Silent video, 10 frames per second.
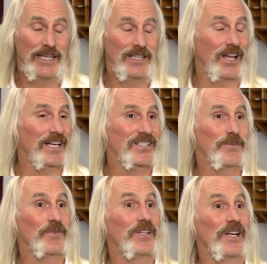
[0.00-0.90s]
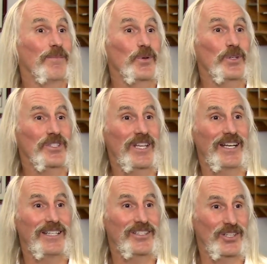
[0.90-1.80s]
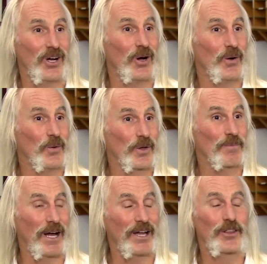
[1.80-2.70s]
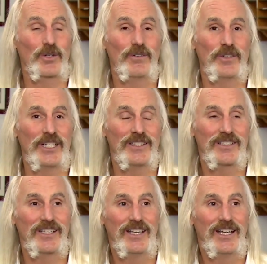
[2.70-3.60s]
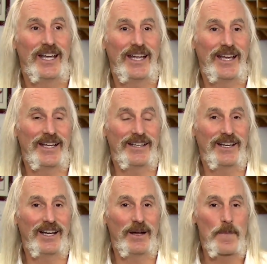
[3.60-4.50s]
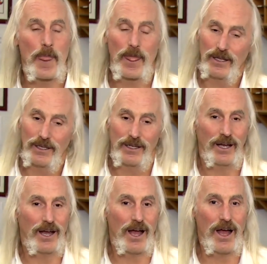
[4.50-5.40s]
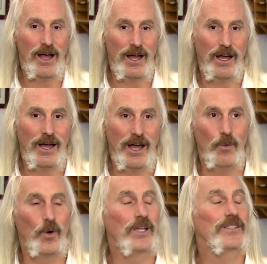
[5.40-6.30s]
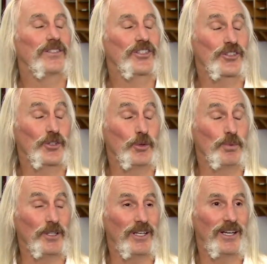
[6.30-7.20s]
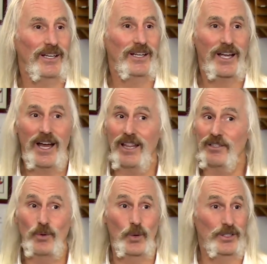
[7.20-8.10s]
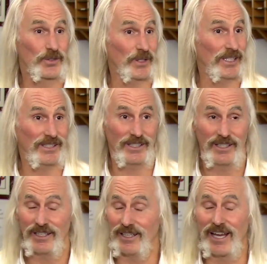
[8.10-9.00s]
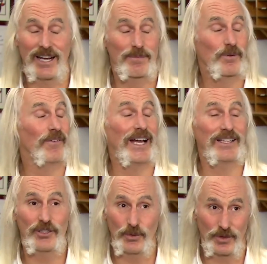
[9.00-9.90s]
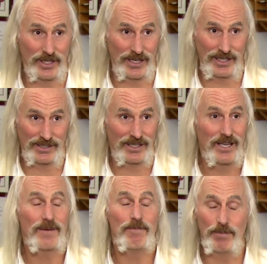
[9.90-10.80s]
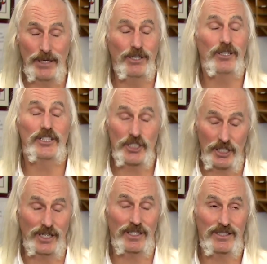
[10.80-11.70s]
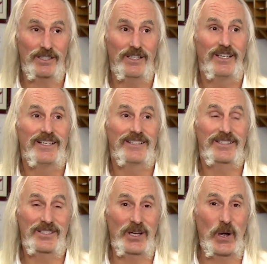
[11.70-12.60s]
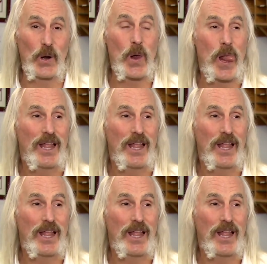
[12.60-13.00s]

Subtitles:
he liked some of the numbers that he saw with my other events, and I wasn't stupid. College boys are easy. You got to provide two things: beer and chicks. So